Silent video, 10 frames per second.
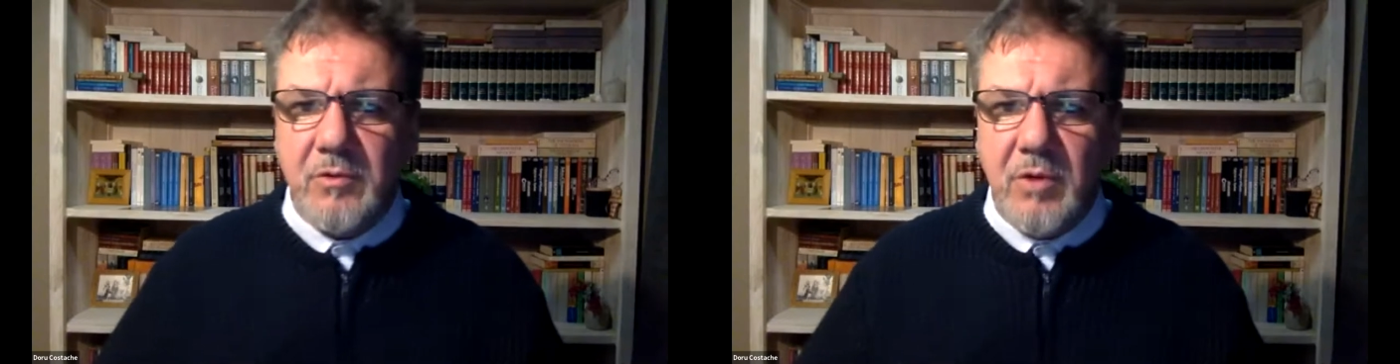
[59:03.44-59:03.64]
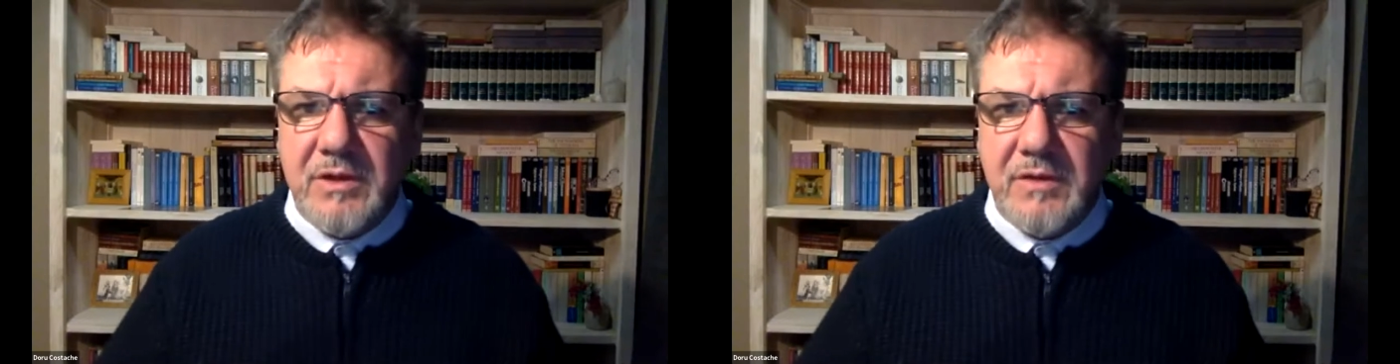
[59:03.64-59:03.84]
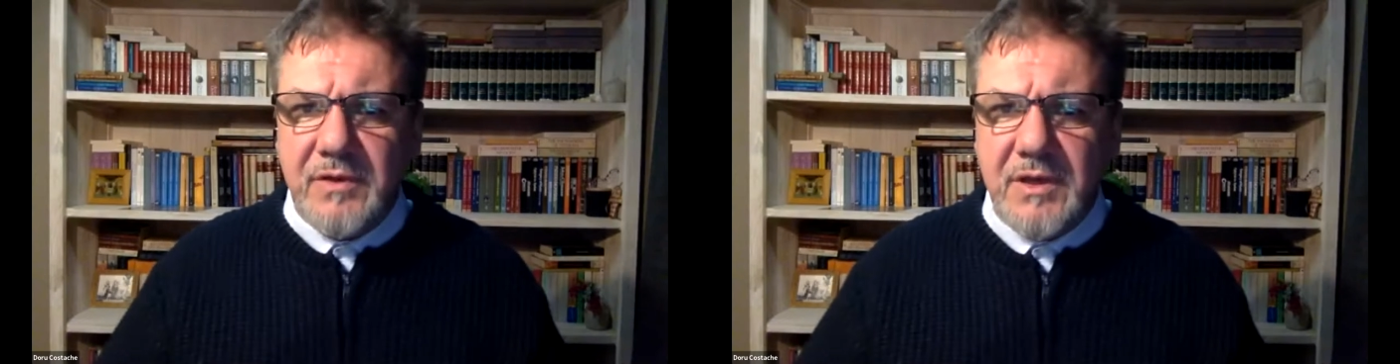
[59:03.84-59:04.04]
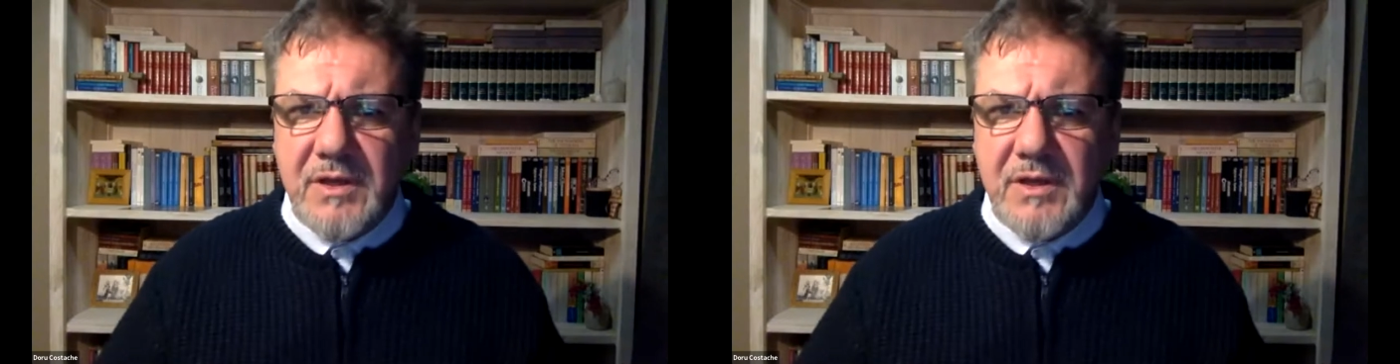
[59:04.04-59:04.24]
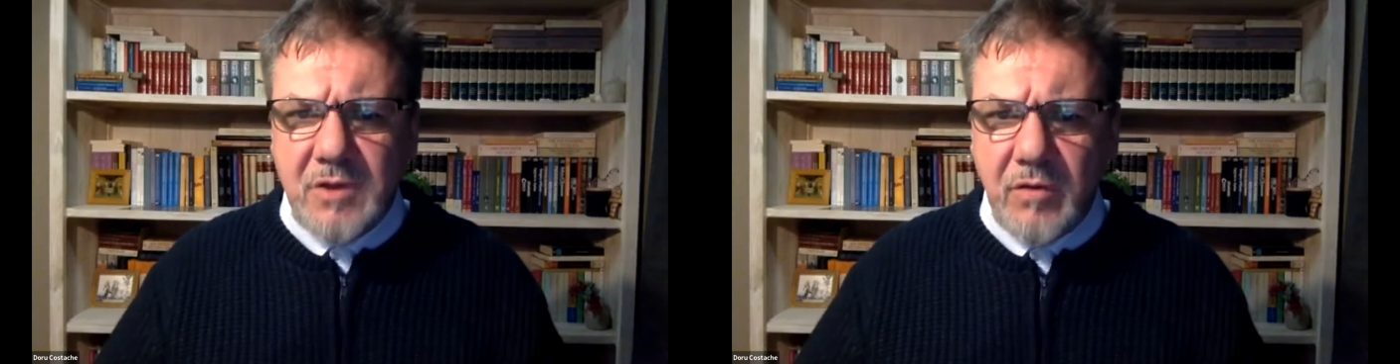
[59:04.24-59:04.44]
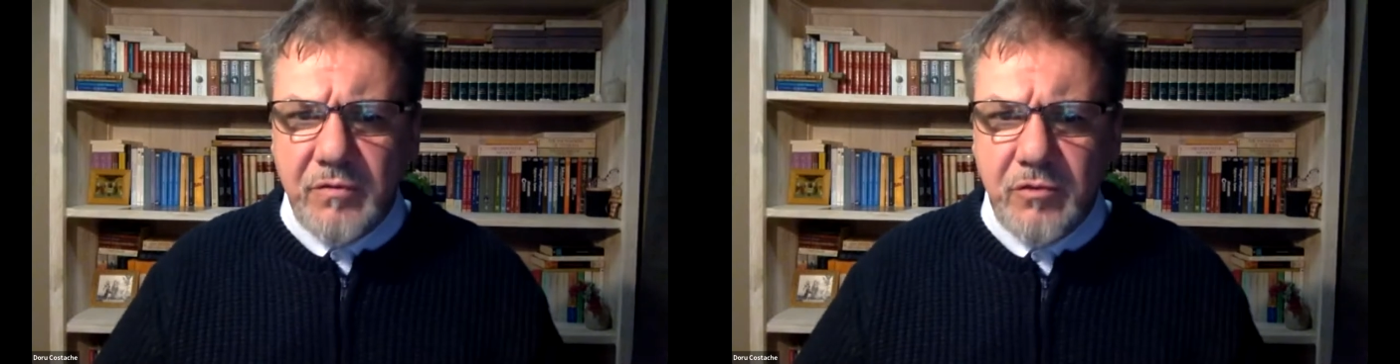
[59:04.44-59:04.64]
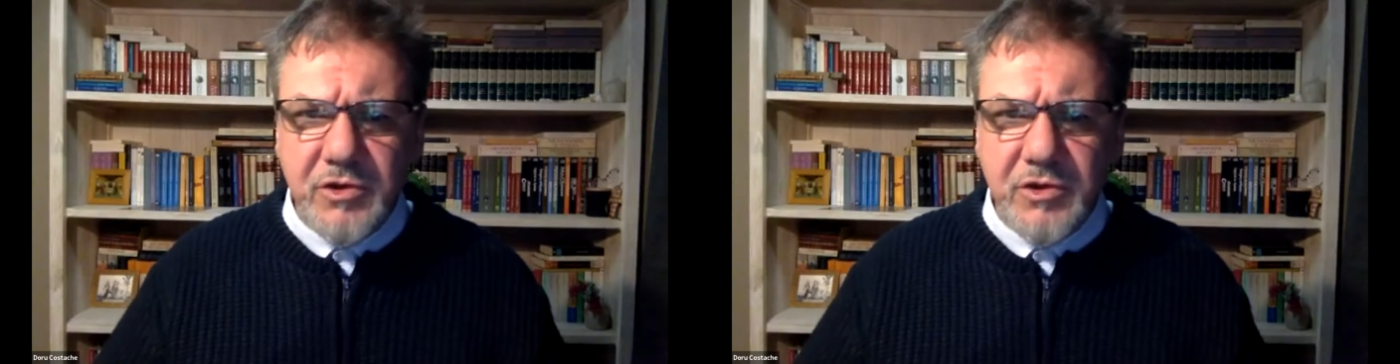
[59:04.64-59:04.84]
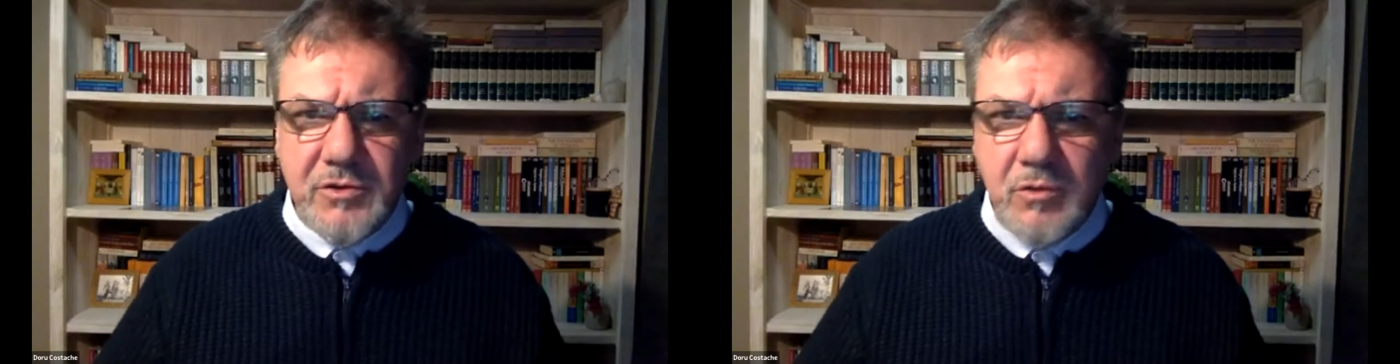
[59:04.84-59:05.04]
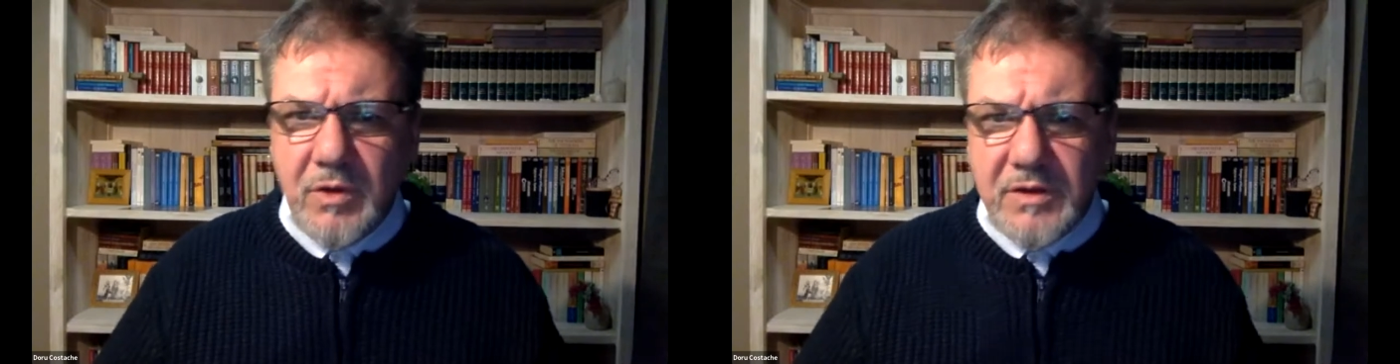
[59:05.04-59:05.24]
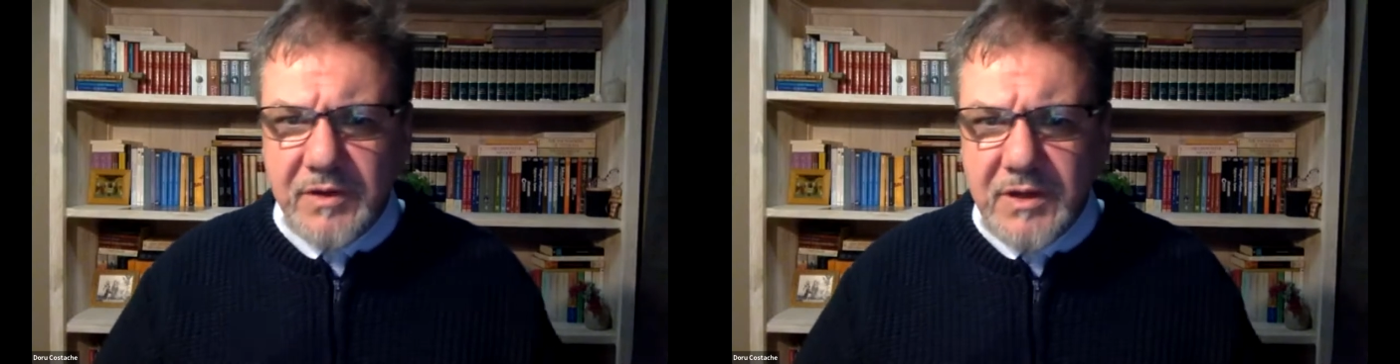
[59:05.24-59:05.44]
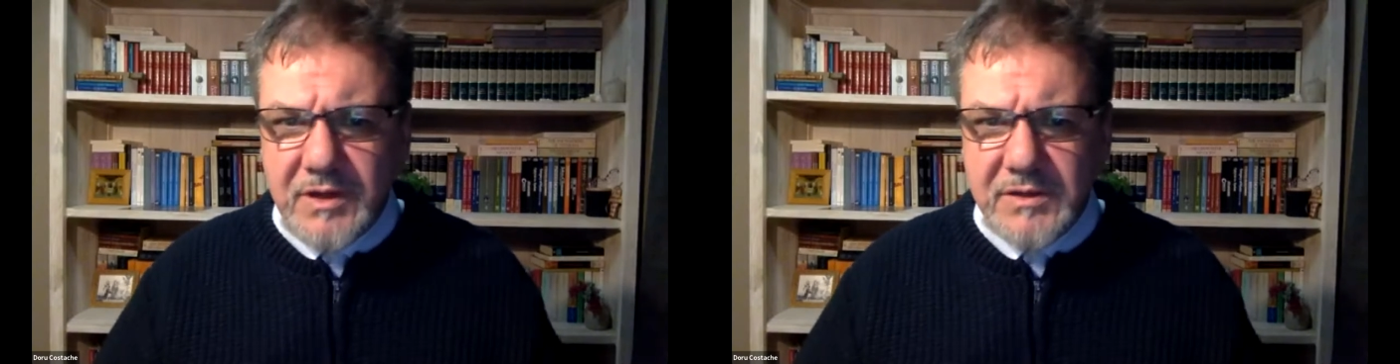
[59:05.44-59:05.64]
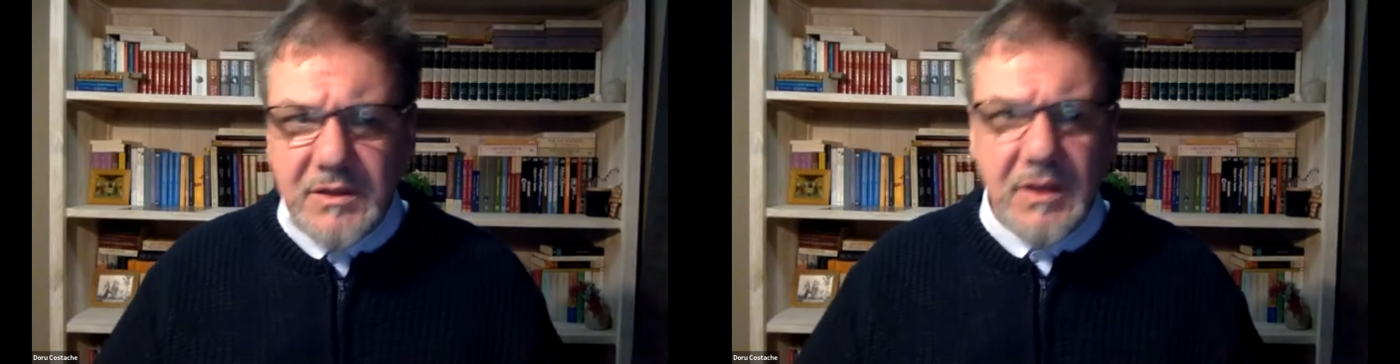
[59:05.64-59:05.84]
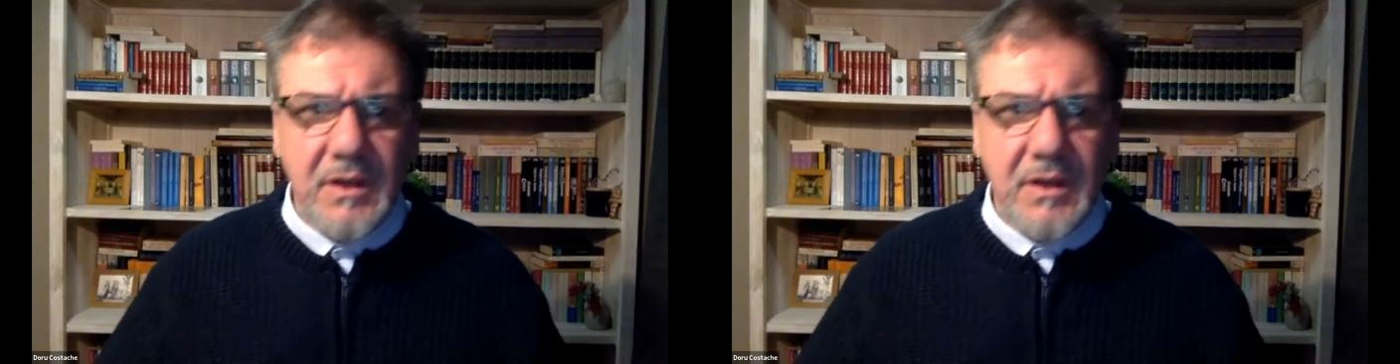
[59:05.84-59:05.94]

or whatever he is, Confucianist or whatever he is,